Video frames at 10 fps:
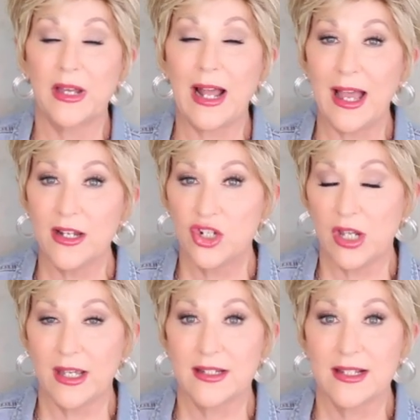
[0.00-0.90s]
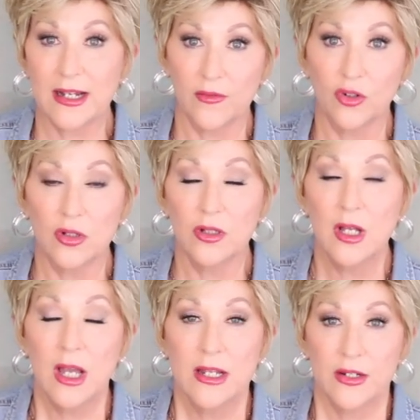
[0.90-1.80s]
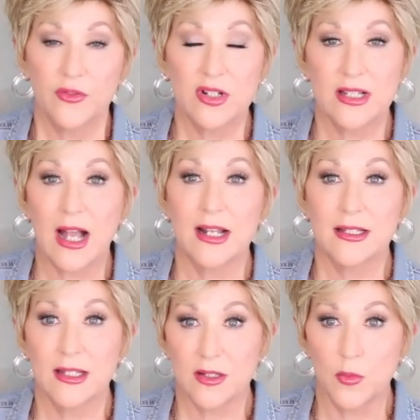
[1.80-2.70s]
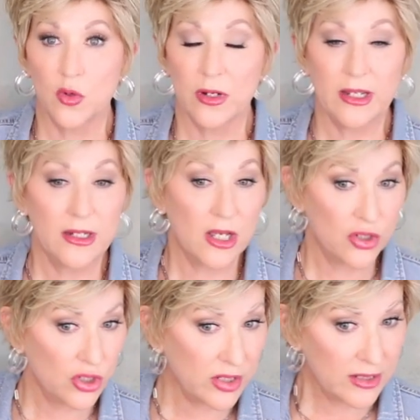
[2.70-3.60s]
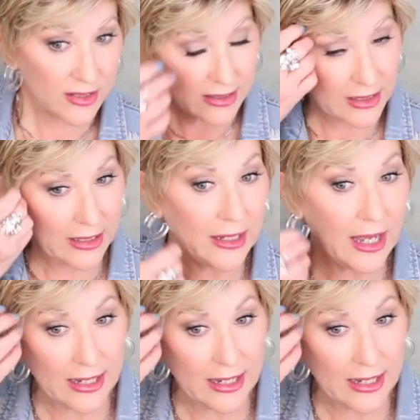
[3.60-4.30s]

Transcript: but I checked several different sites this morning just to see,